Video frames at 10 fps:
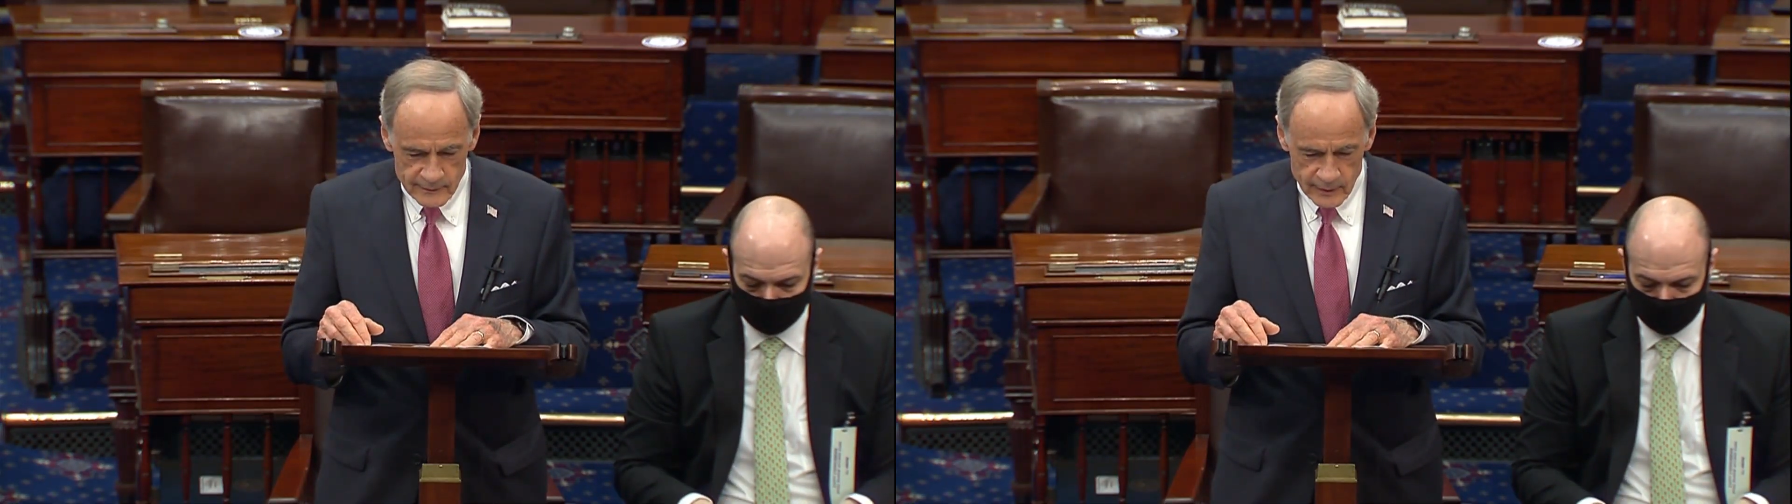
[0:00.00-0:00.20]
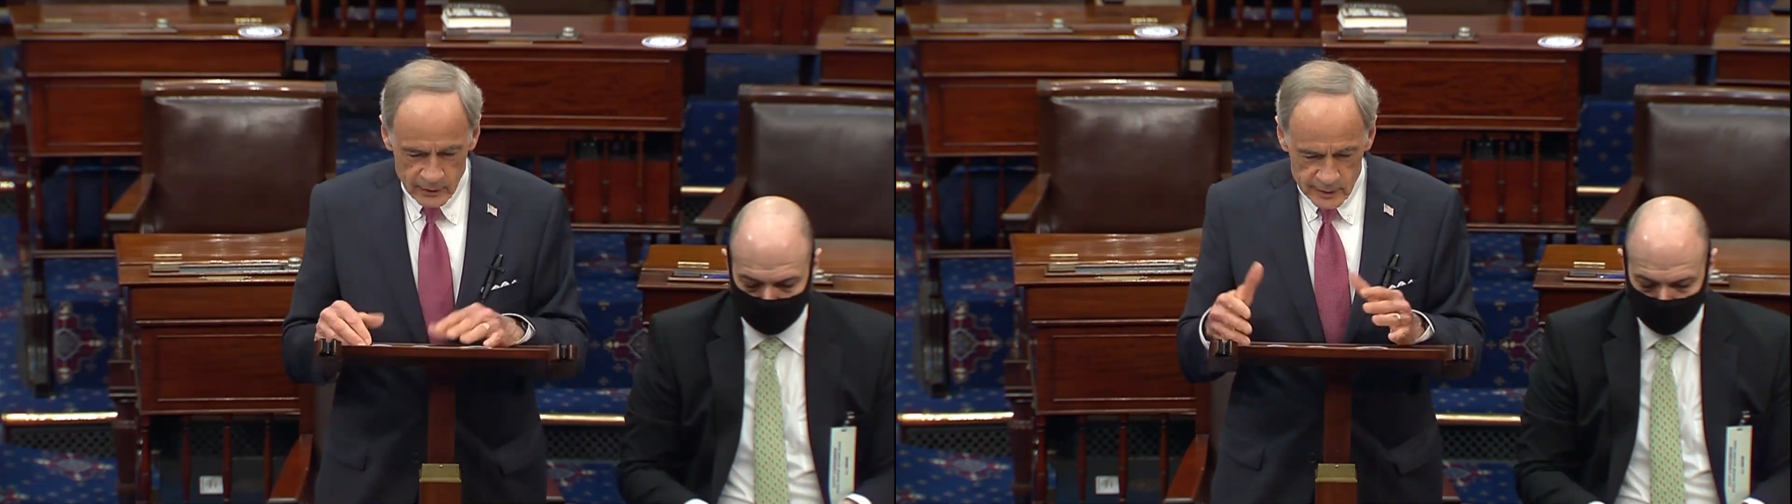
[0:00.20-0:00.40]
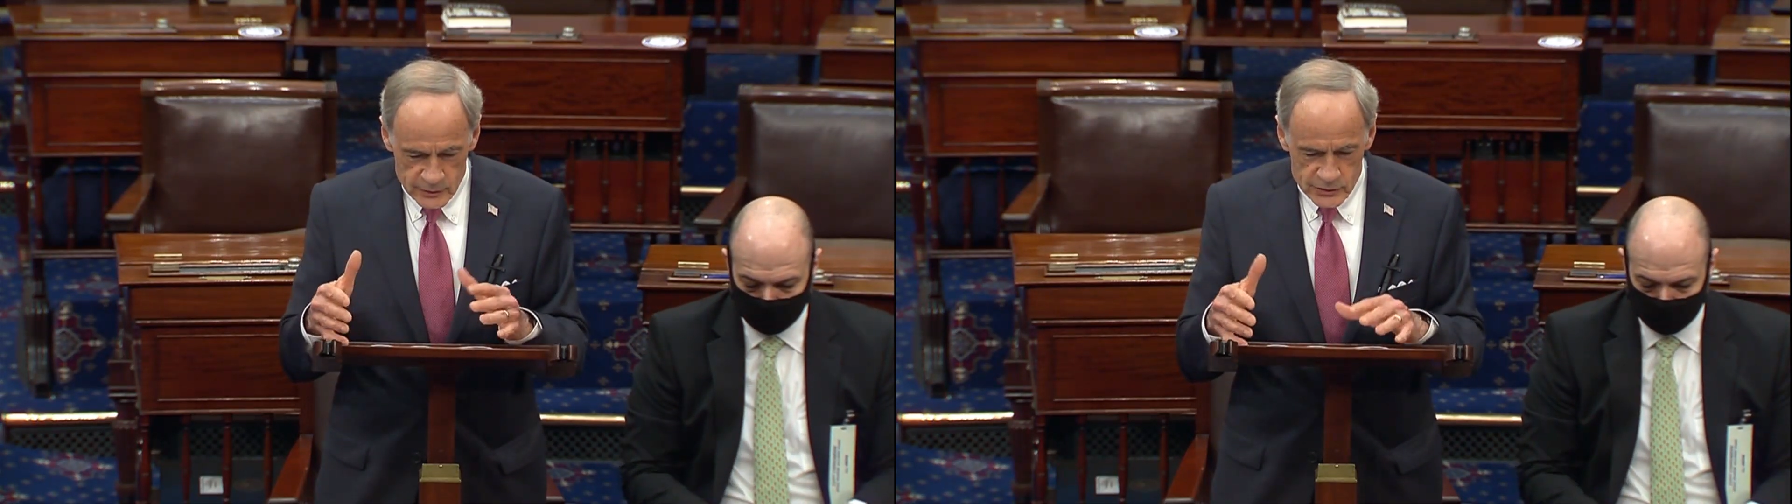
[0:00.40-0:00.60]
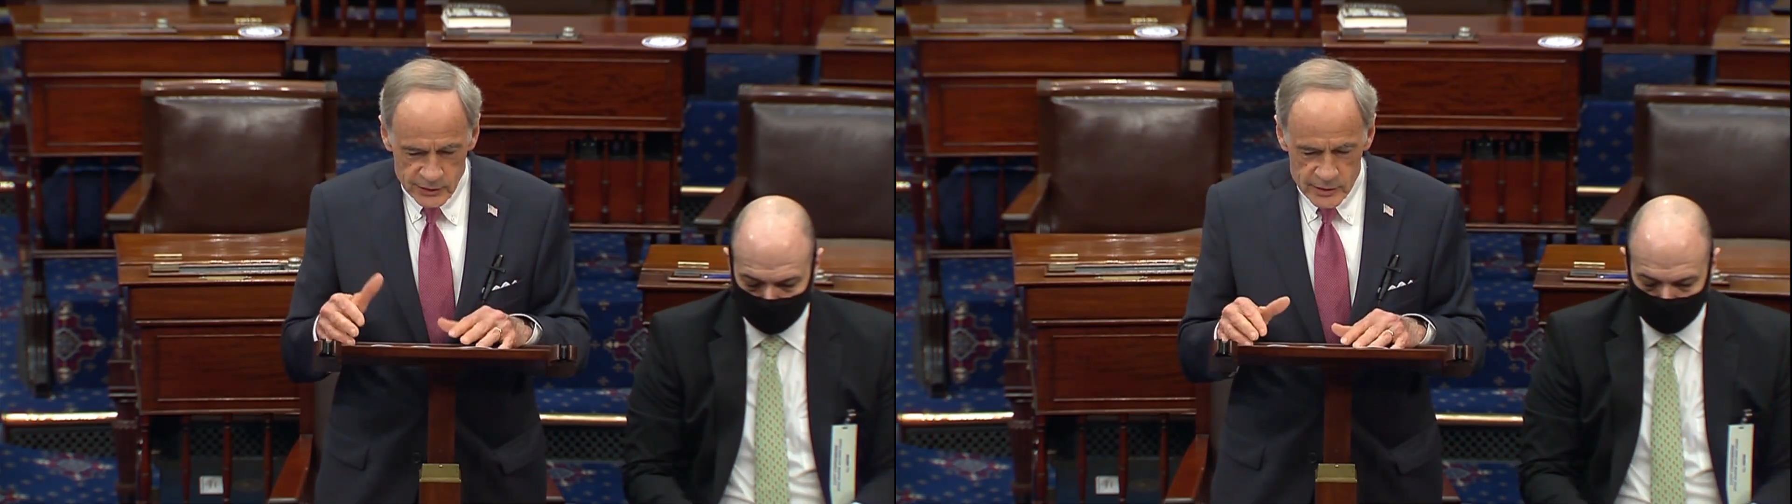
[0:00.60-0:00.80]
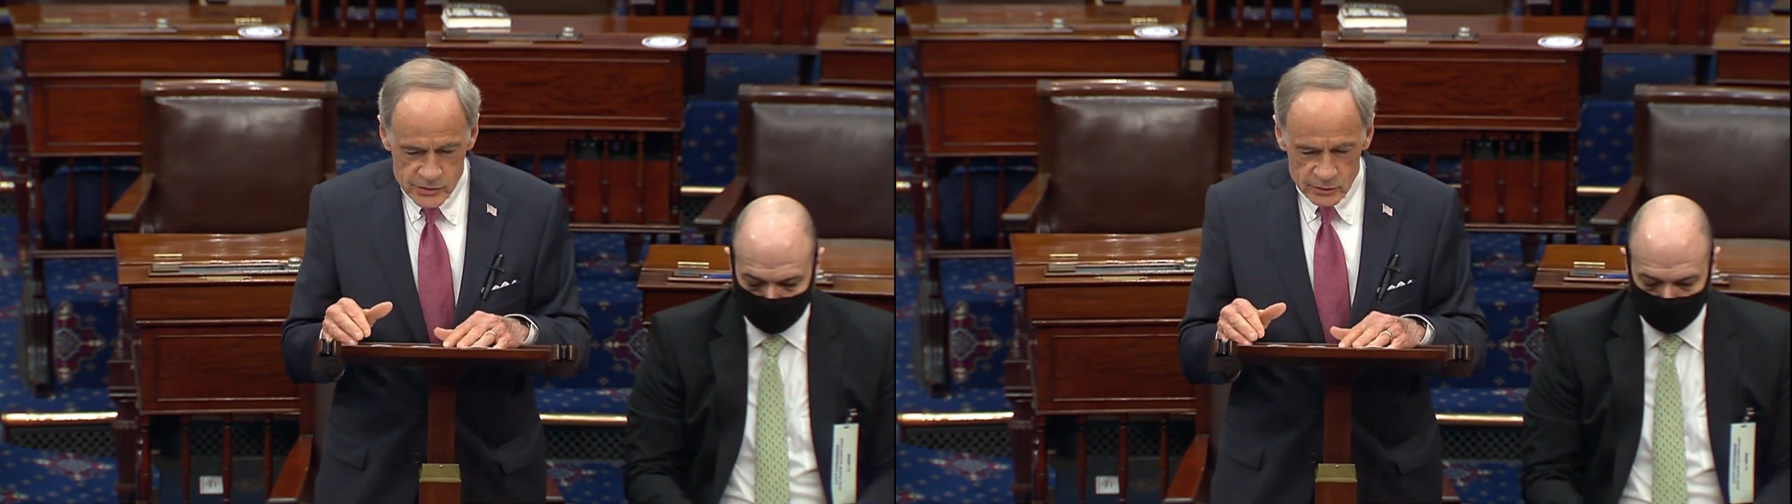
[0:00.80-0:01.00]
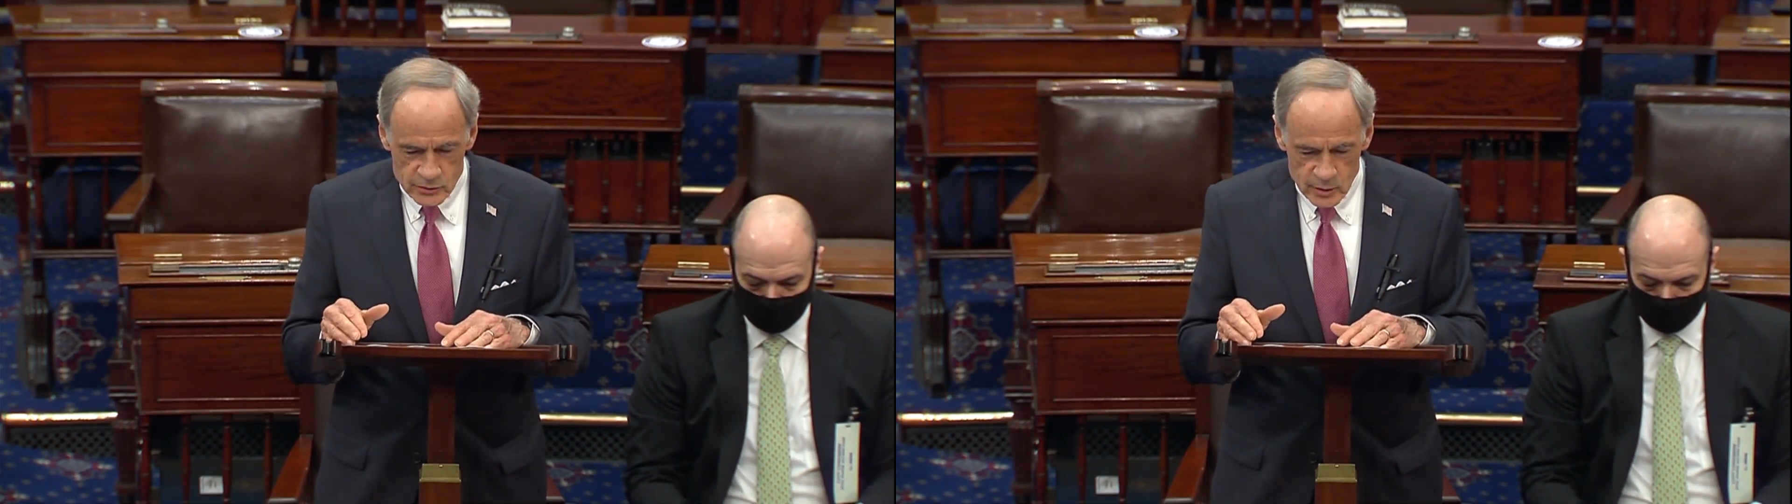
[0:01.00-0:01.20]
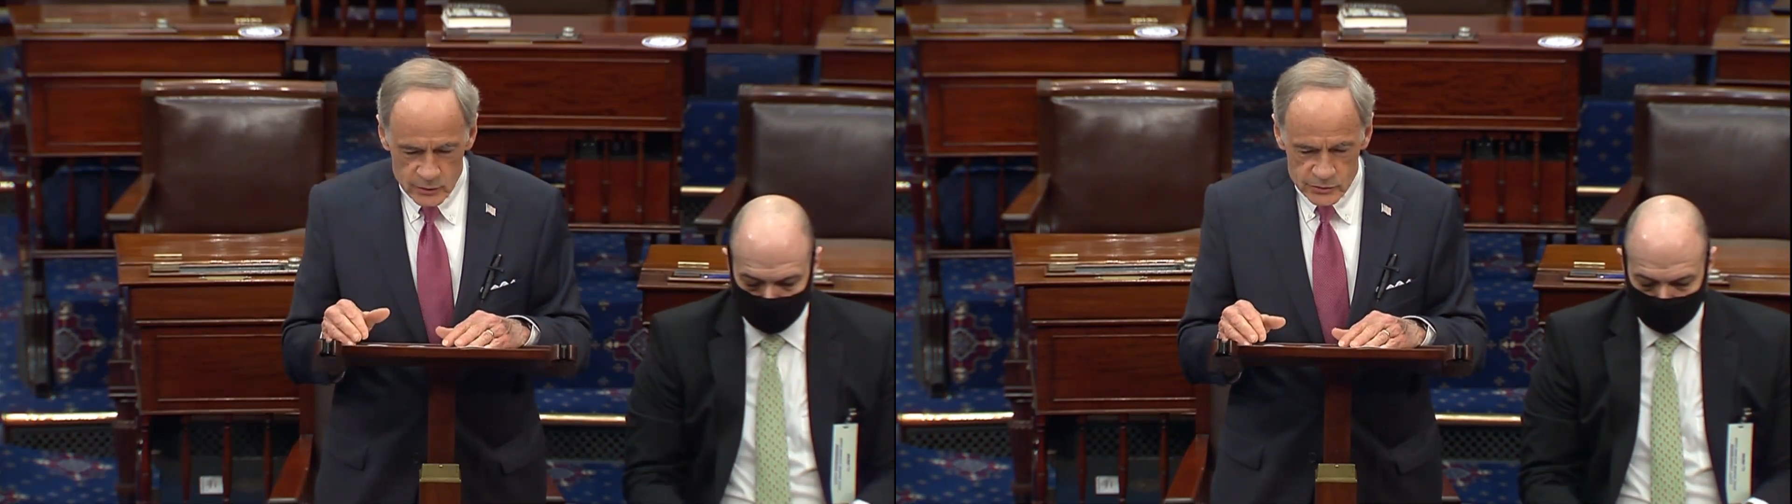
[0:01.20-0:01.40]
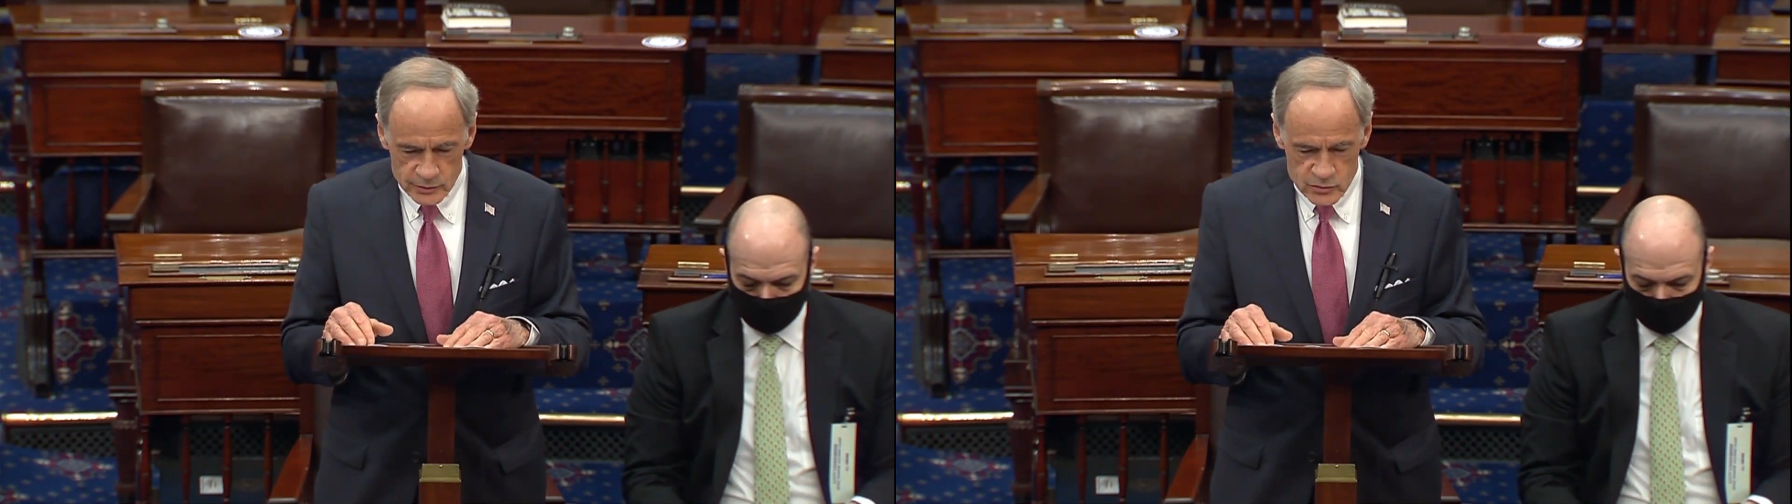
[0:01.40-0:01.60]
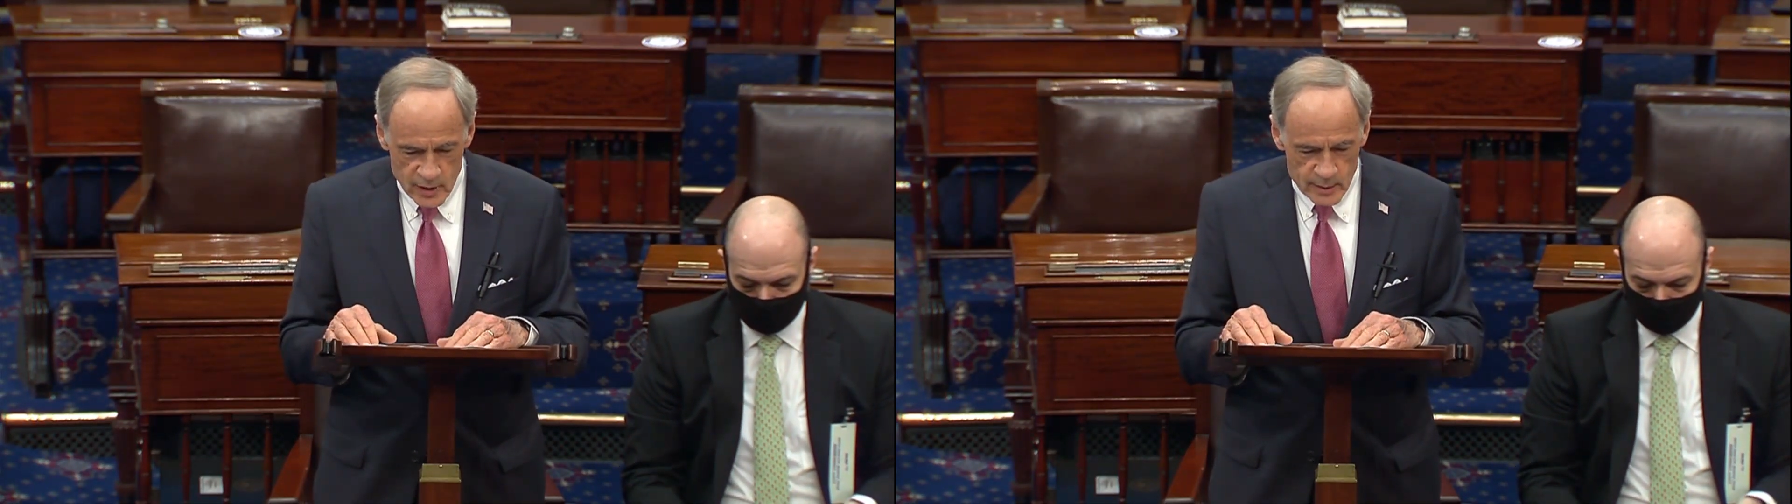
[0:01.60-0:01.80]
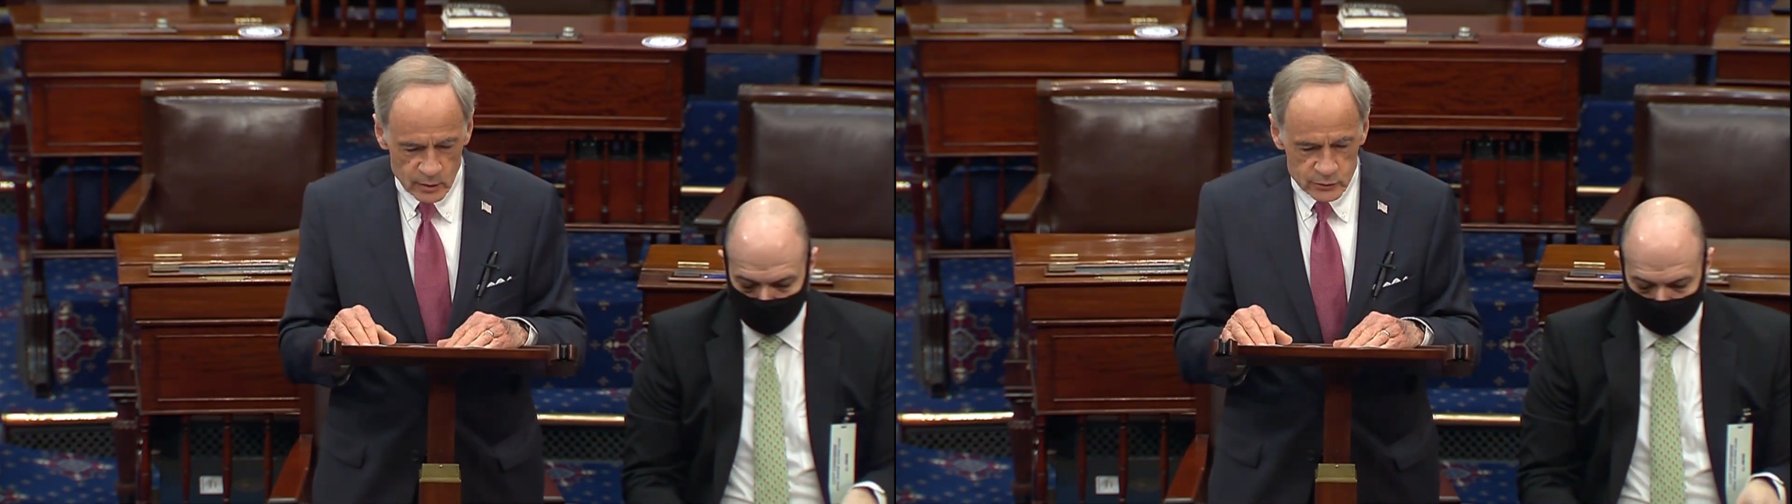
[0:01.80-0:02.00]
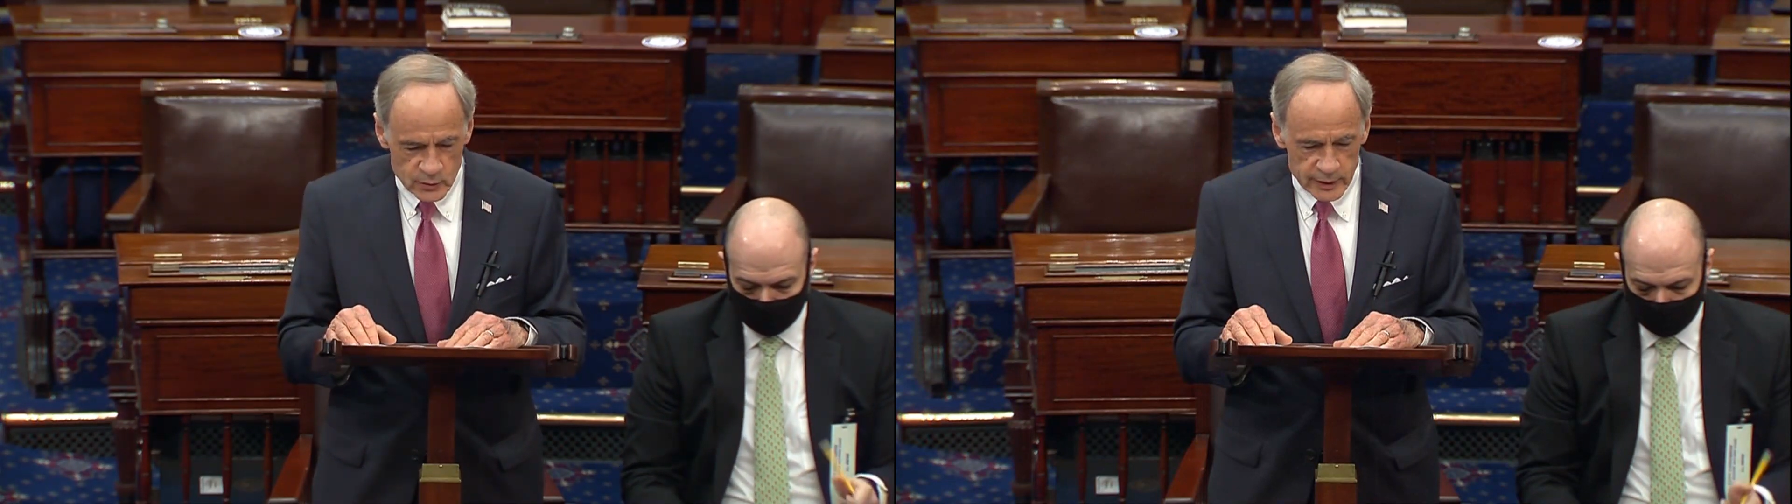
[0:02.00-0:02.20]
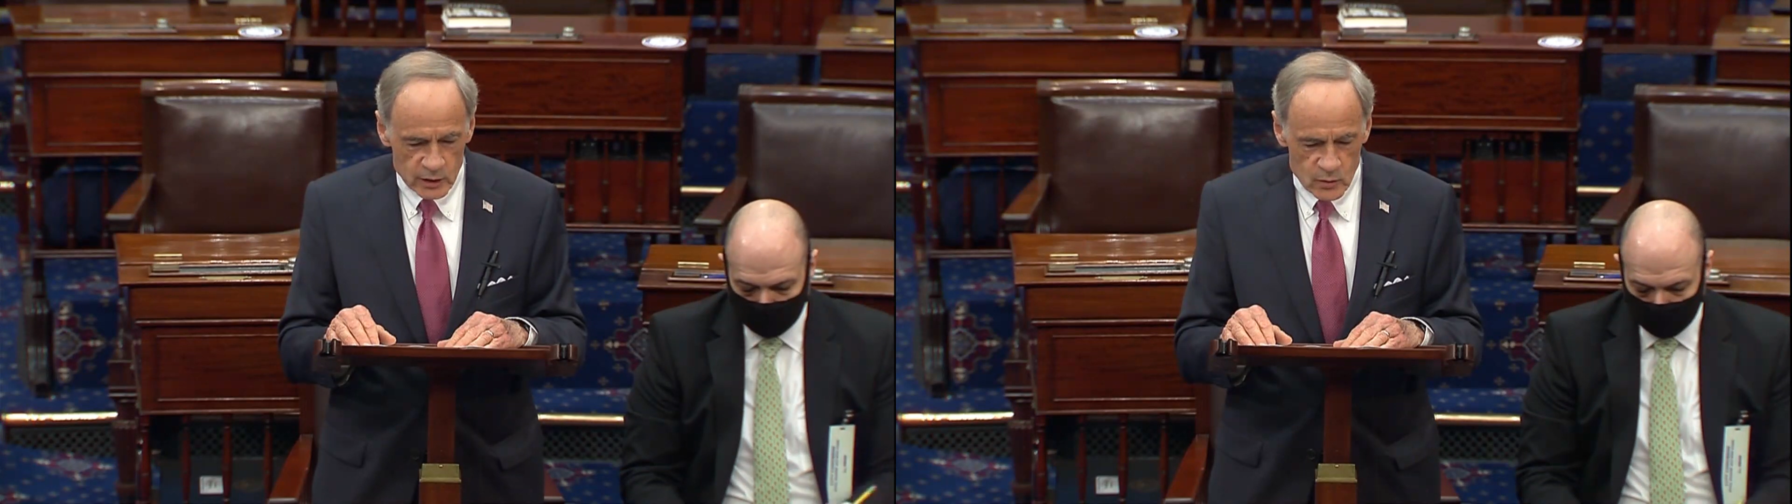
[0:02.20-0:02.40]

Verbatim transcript: Our legislation grows the tribal drinking